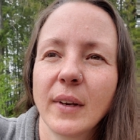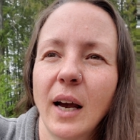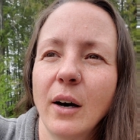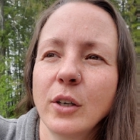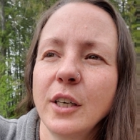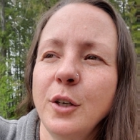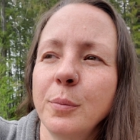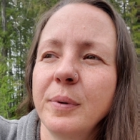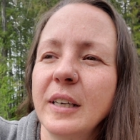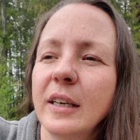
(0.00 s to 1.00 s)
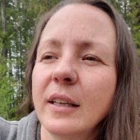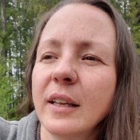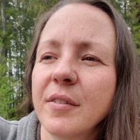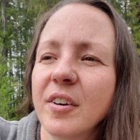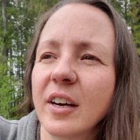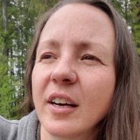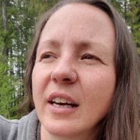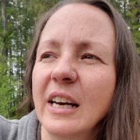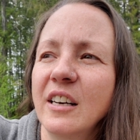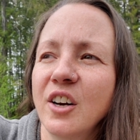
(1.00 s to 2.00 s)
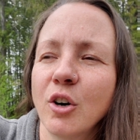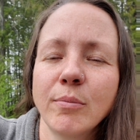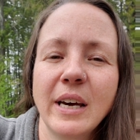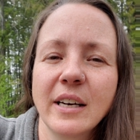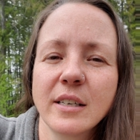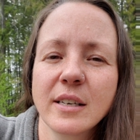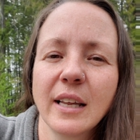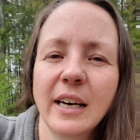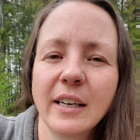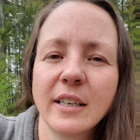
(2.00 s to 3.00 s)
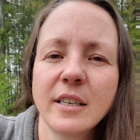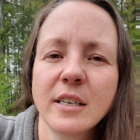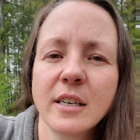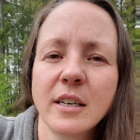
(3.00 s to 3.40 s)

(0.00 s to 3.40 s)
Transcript: How can you be living in no man's land